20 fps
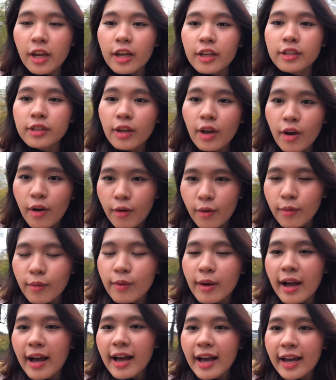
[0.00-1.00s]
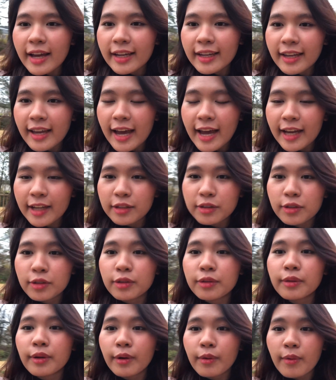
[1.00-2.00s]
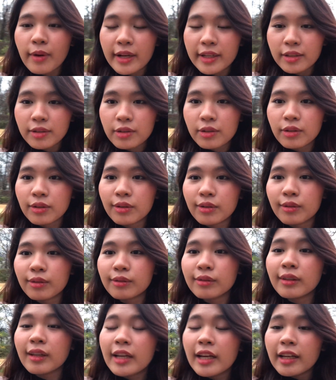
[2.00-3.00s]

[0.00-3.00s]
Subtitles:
So I had to request to